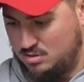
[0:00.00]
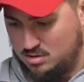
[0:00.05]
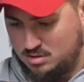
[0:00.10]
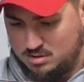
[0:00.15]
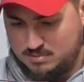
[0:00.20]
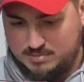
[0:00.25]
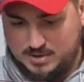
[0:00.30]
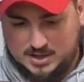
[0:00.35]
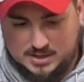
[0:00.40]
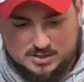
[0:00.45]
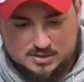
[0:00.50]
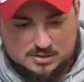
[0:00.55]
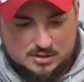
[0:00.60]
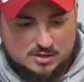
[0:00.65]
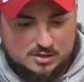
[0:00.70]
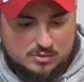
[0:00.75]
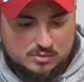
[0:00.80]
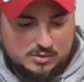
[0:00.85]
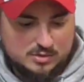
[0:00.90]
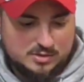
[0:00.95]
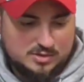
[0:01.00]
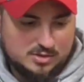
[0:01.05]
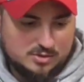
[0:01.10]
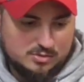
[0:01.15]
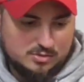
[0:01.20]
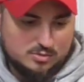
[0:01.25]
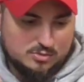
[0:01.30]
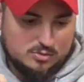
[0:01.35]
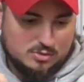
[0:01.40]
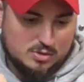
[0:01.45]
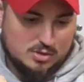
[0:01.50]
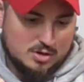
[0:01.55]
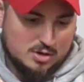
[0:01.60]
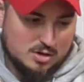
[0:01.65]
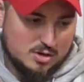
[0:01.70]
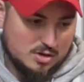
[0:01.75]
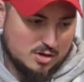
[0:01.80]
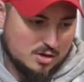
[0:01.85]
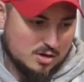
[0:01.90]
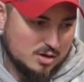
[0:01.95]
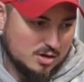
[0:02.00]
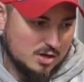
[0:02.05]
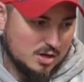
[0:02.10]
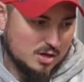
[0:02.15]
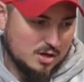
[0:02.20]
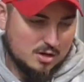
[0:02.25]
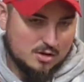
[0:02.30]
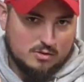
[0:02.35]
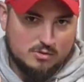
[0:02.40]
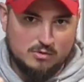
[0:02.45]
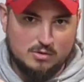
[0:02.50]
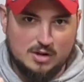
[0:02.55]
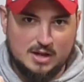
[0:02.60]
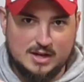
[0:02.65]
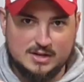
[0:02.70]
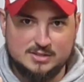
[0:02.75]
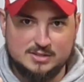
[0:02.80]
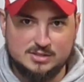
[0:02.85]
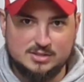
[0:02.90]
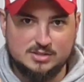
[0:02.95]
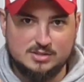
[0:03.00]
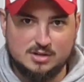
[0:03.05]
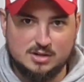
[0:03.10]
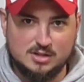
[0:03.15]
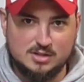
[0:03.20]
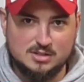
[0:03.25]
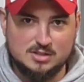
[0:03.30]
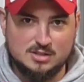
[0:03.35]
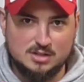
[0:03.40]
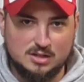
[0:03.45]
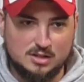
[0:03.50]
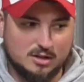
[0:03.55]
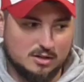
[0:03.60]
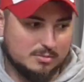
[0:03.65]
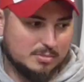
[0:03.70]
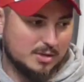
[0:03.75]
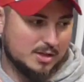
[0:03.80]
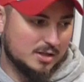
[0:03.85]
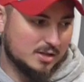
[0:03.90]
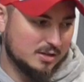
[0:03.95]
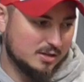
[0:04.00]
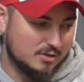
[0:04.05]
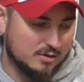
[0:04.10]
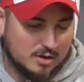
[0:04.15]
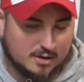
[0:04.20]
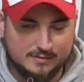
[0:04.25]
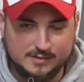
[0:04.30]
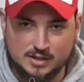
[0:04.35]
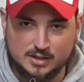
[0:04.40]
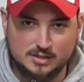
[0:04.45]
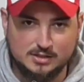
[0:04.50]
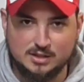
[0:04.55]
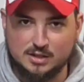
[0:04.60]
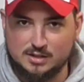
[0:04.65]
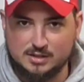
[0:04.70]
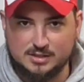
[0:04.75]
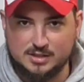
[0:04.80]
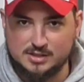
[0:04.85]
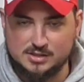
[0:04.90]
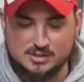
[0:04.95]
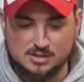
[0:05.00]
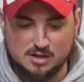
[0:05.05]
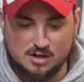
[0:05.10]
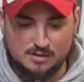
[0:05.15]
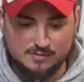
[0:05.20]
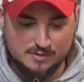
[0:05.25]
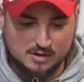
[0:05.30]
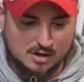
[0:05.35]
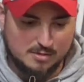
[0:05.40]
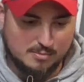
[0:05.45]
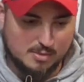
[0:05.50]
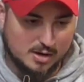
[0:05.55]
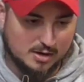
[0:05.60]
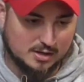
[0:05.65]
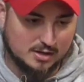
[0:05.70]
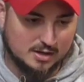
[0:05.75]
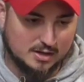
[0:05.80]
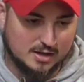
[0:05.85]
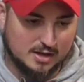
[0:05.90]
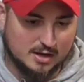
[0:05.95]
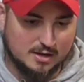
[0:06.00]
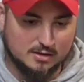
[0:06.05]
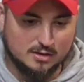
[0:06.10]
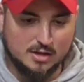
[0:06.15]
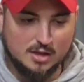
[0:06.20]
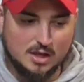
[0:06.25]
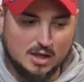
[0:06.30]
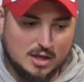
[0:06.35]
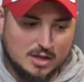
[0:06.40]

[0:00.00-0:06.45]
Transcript: You're basically going to relax the string just a little bit. You don't have to take a ton of tension off. You're not breaking it down.